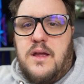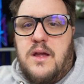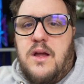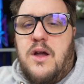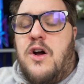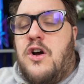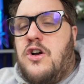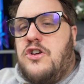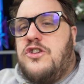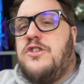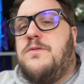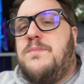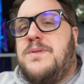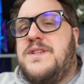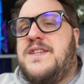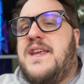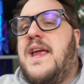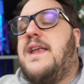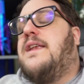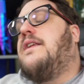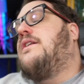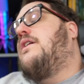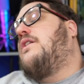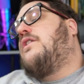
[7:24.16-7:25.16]

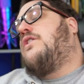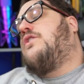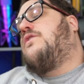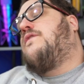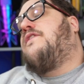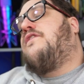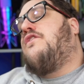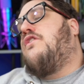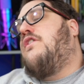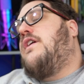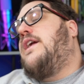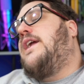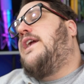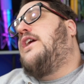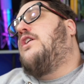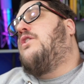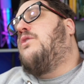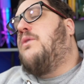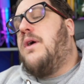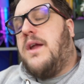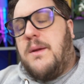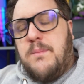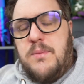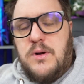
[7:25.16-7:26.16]
100% free
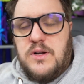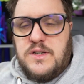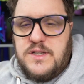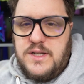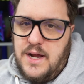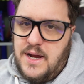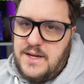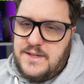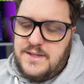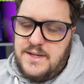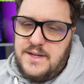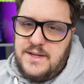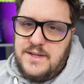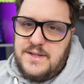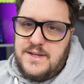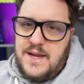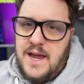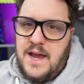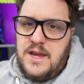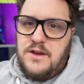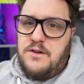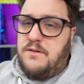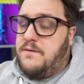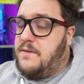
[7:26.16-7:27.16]
QuickBooks license
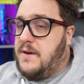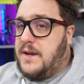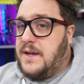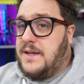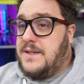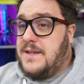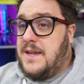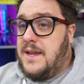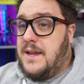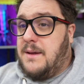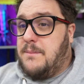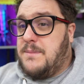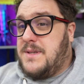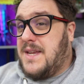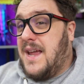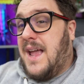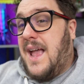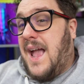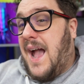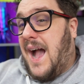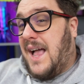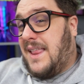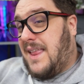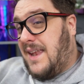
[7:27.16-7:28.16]
at your fingertips,
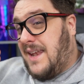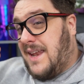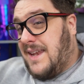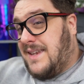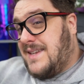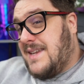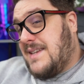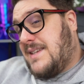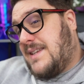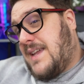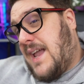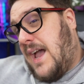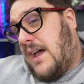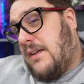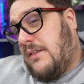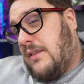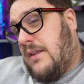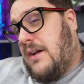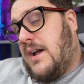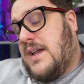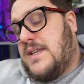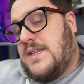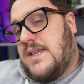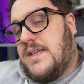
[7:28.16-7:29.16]
and then a discount
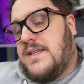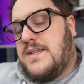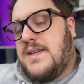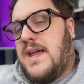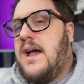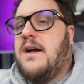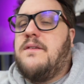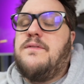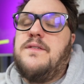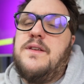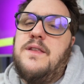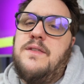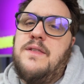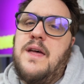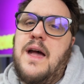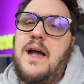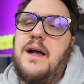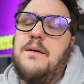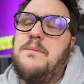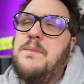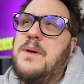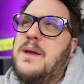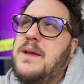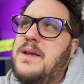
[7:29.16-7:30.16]
license after
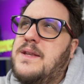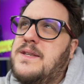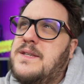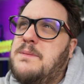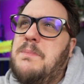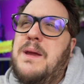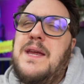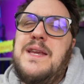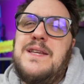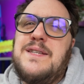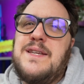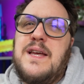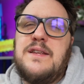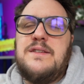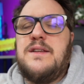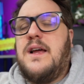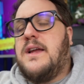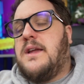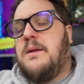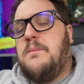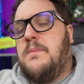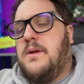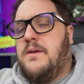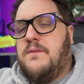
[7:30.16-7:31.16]
that. To me, it sounds
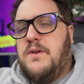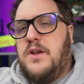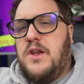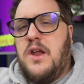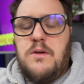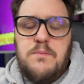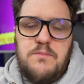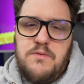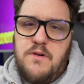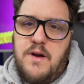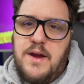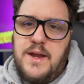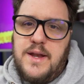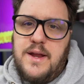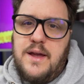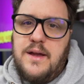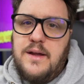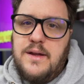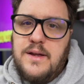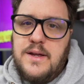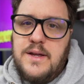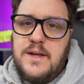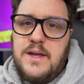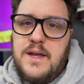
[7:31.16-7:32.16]
like a bit of a no-brainer.
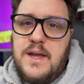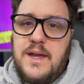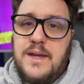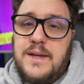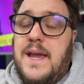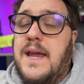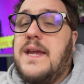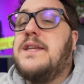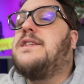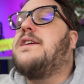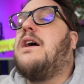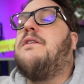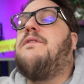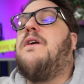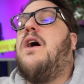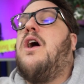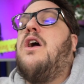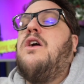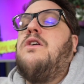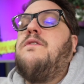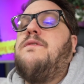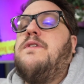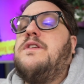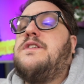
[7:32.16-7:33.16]
Get yourself
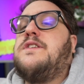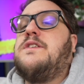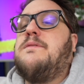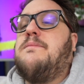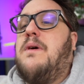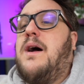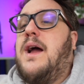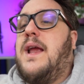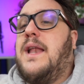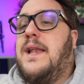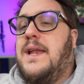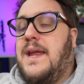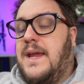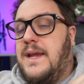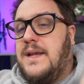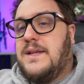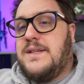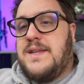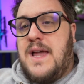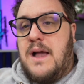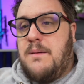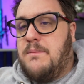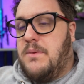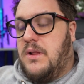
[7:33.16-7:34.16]
over to my link
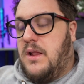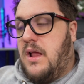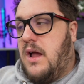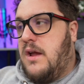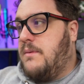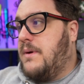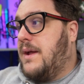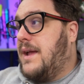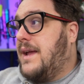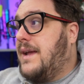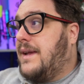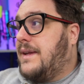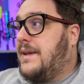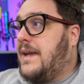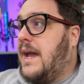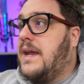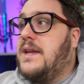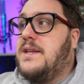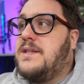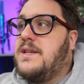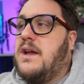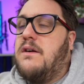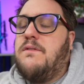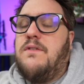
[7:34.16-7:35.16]
down below, get
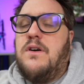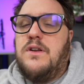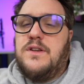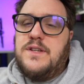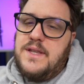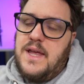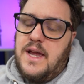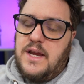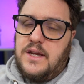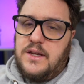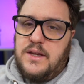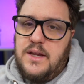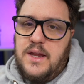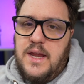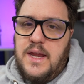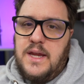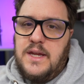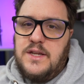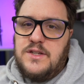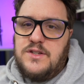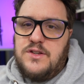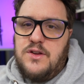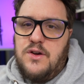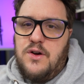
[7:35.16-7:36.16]
yourself onto that
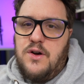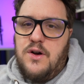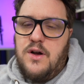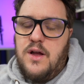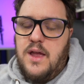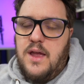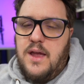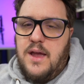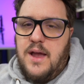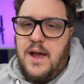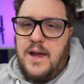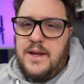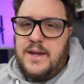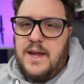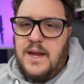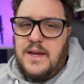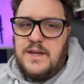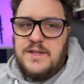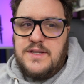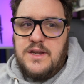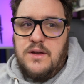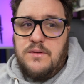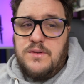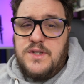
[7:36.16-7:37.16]
e-store, and get
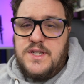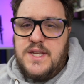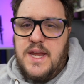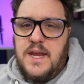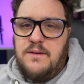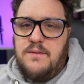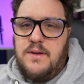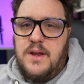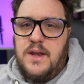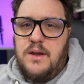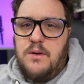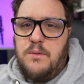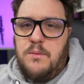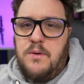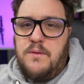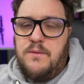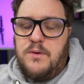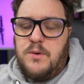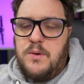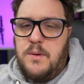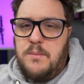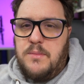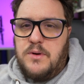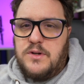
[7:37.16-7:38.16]
yourself saving with
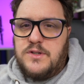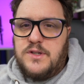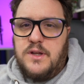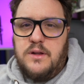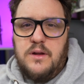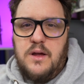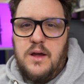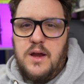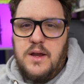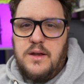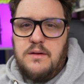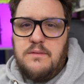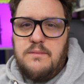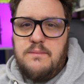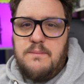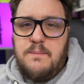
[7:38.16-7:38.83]
QuickBooks Online.